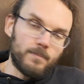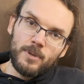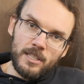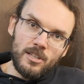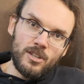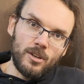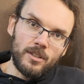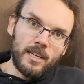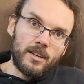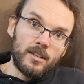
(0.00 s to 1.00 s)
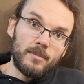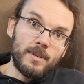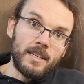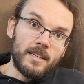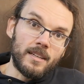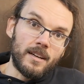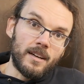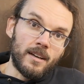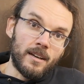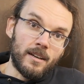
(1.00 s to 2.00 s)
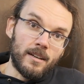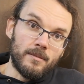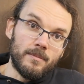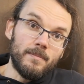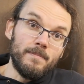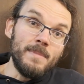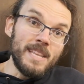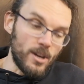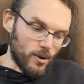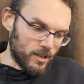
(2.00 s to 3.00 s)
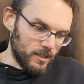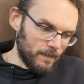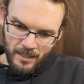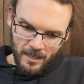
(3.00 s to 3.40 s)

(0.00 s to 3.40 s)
pretty sure they're gonna be mediocre,